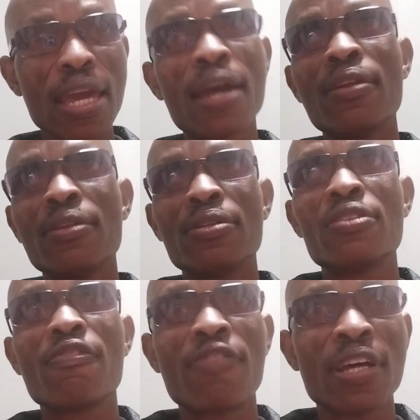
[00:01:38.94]

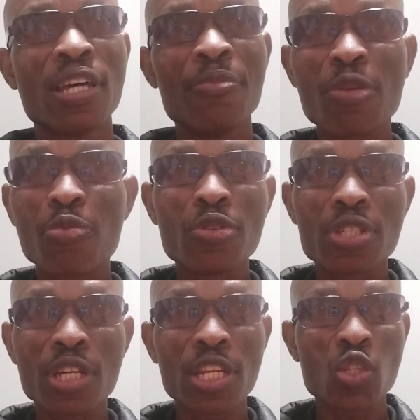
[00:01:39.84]
and Vladimir
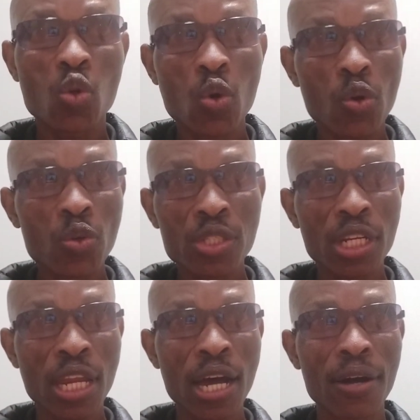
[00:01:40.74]
Putin is
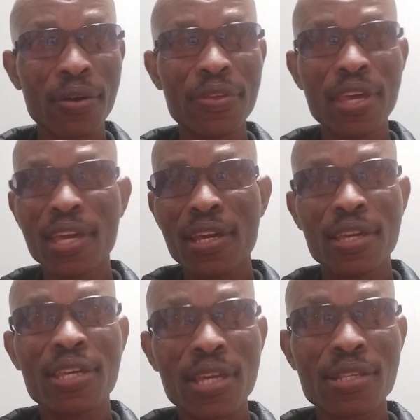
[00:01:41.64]
cruising now.
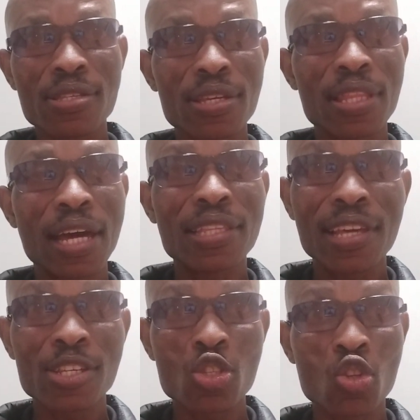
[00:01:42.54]
He can see that
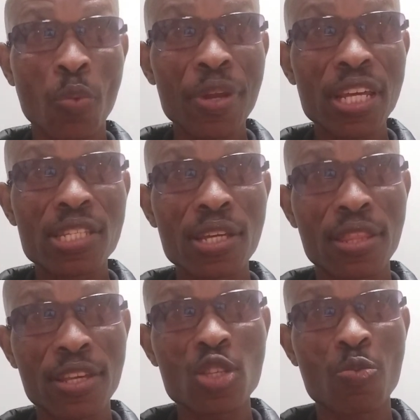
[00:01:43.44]
he has
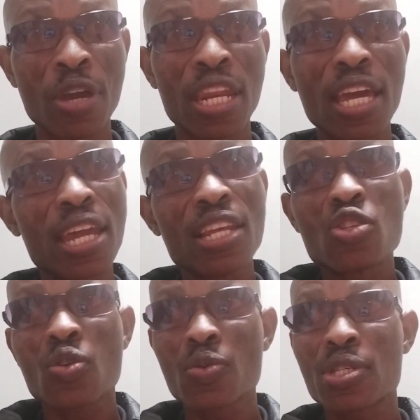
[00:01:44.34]
dominated this man. And
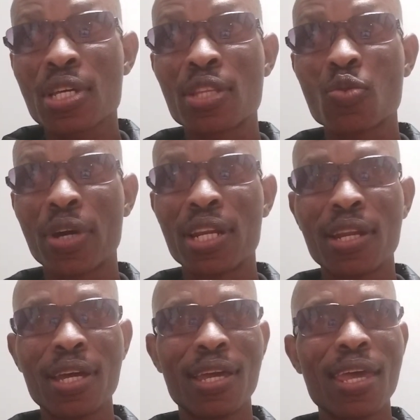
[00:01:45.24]
it's so sad
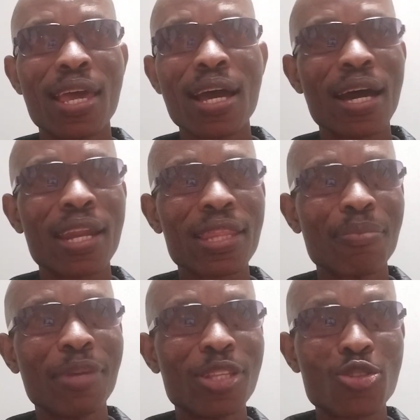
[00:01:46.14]
when another
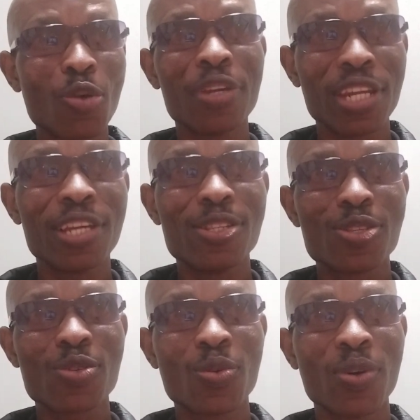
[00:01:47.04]
man
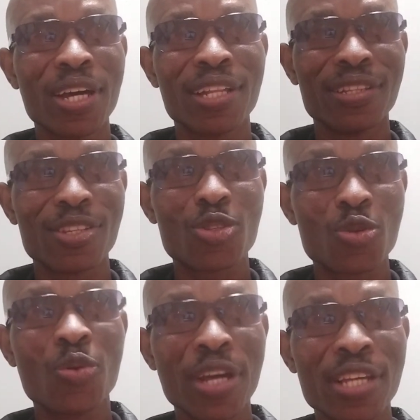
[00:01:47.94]
dominates you and
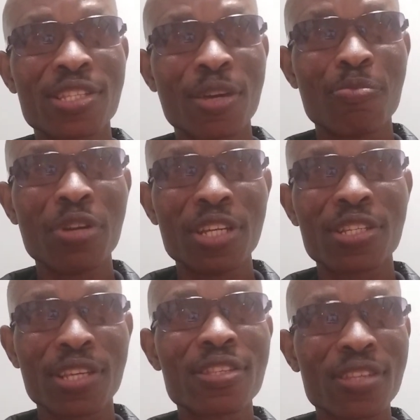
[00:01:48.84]
do as they please.